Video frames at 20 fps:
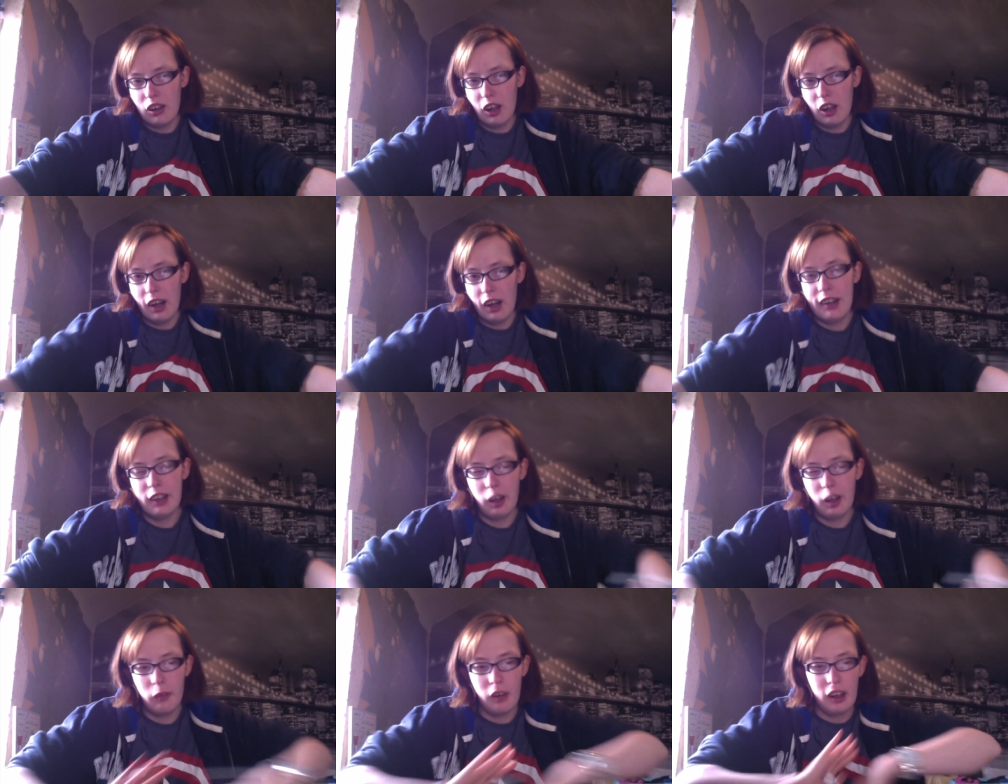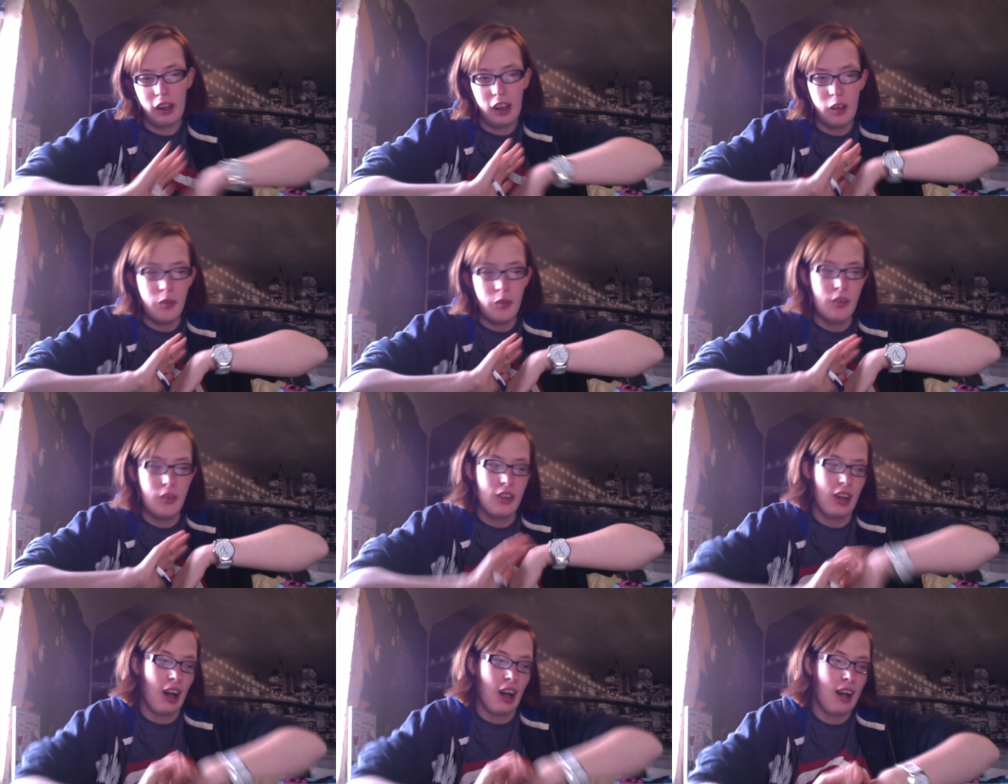I know I keep
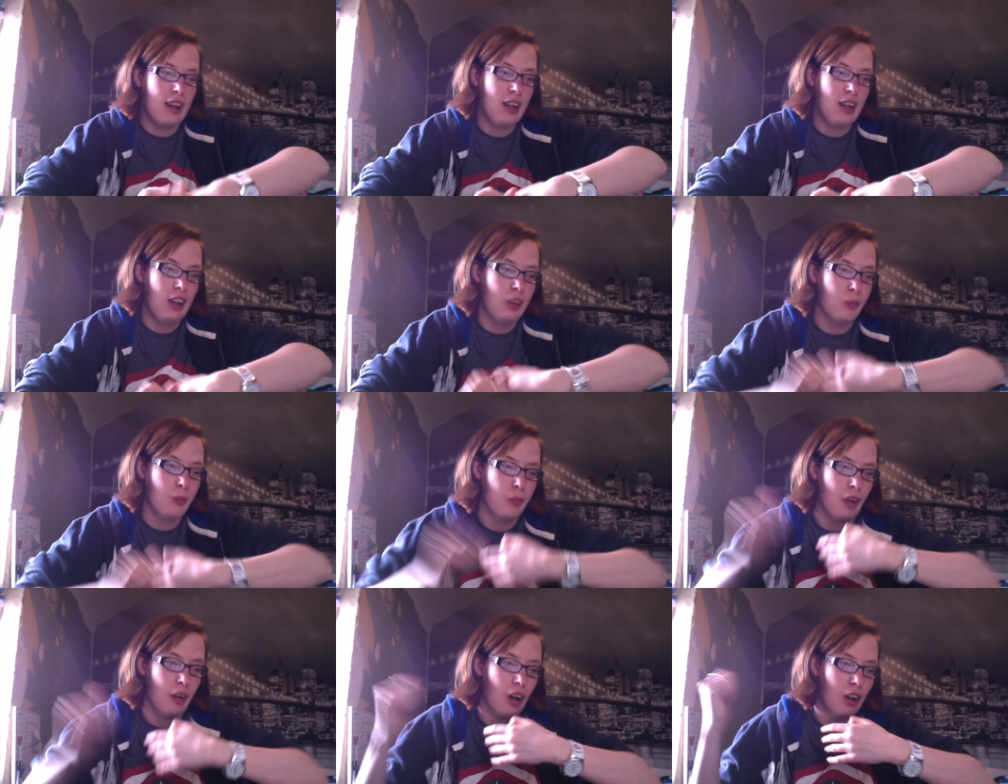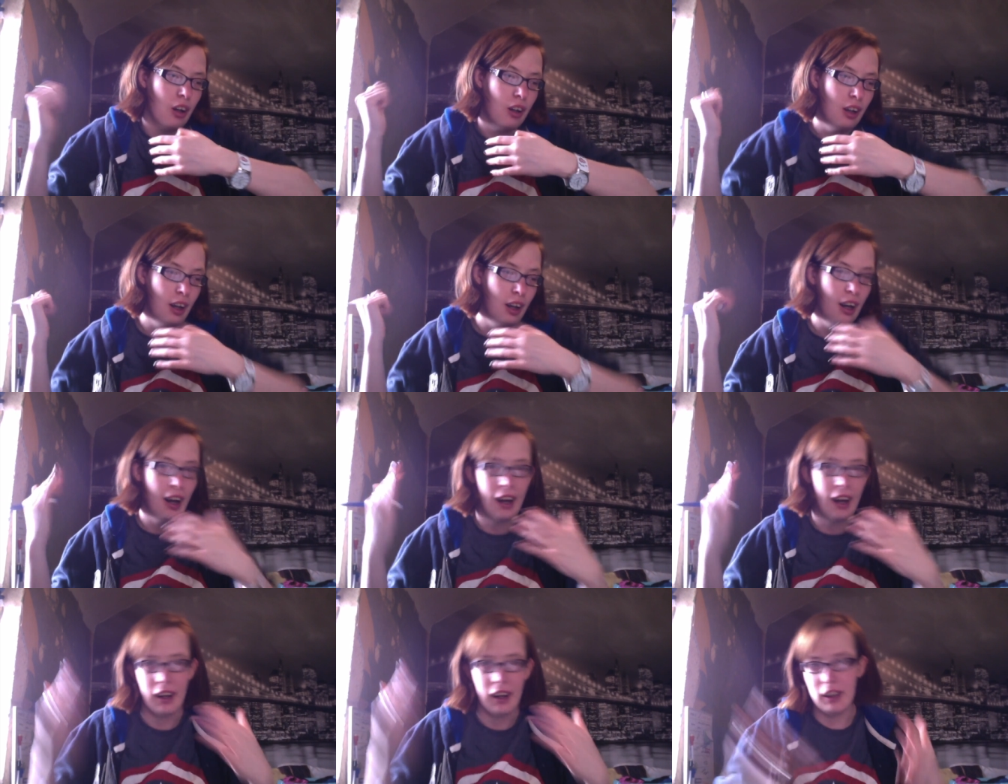saying this, but
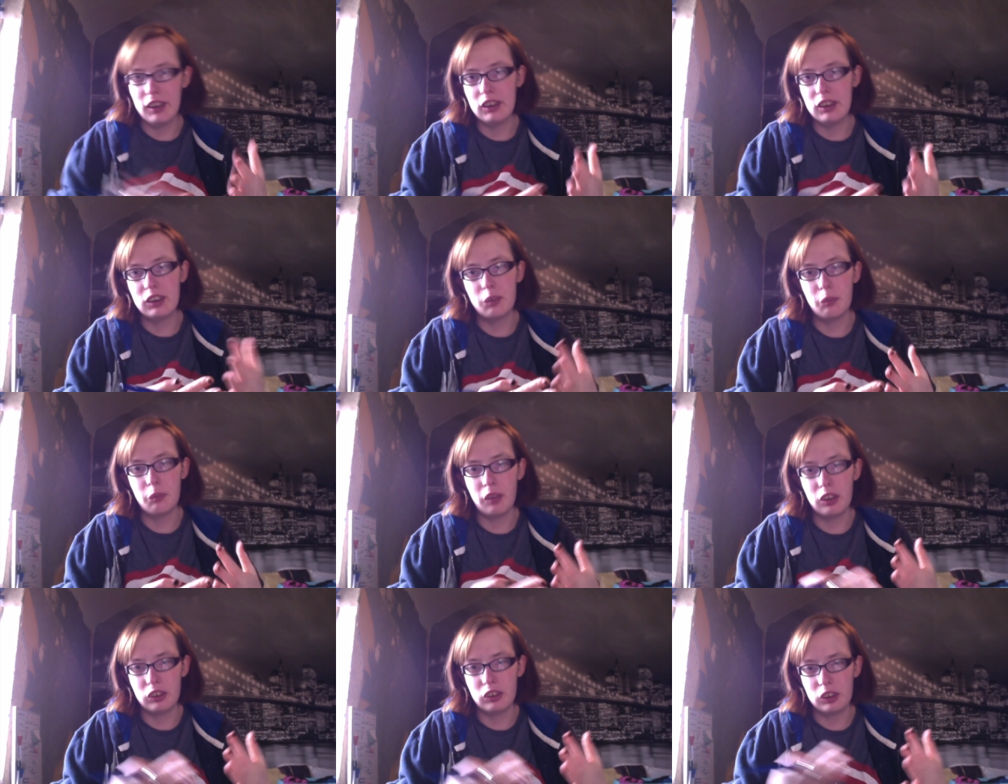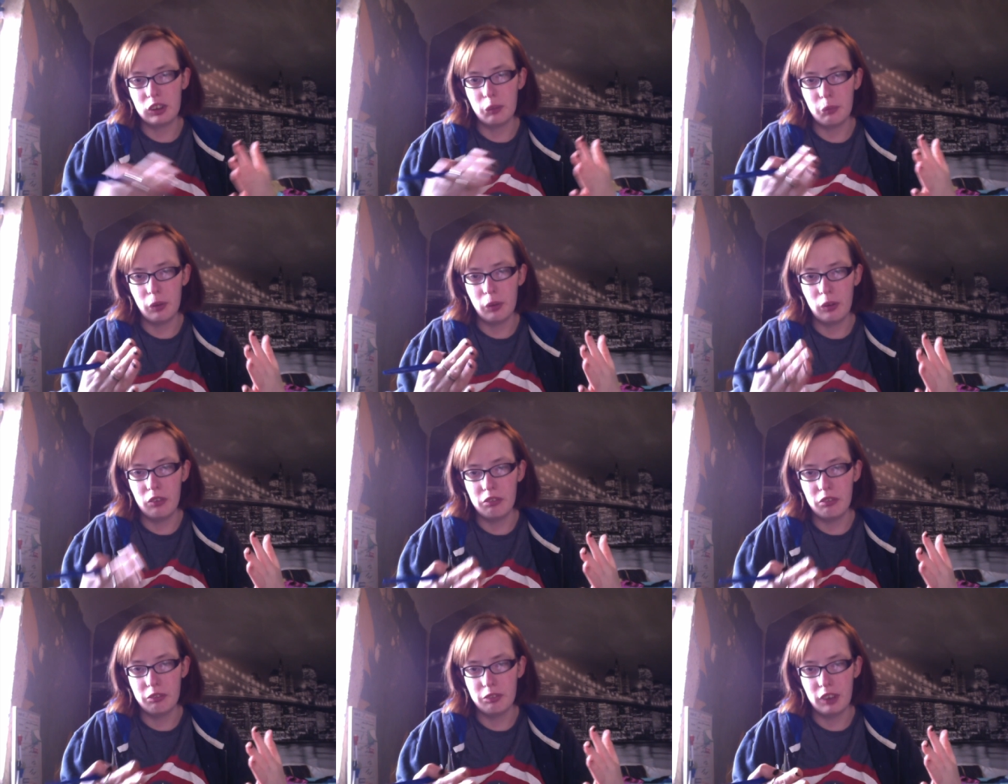it's the most
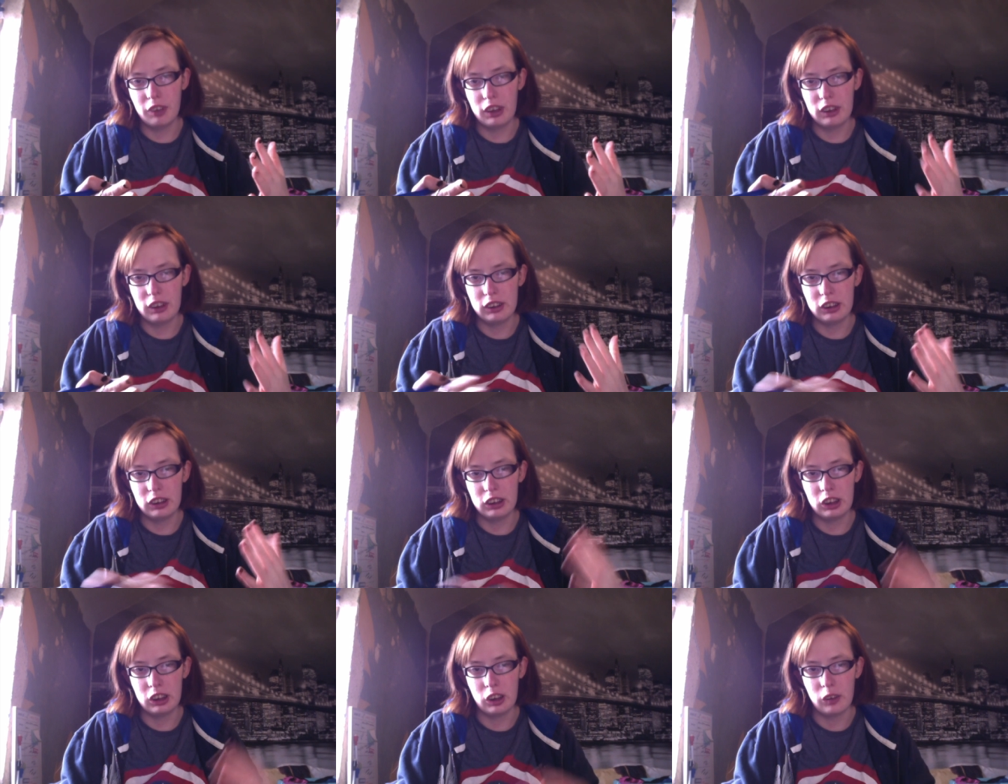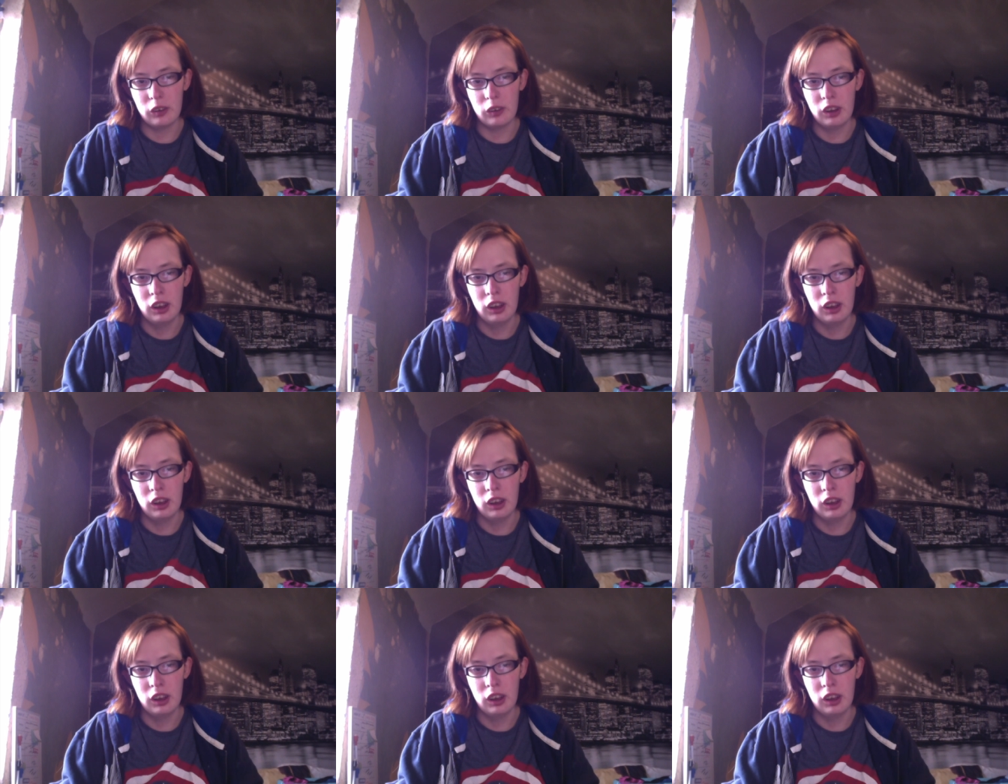important thing to do.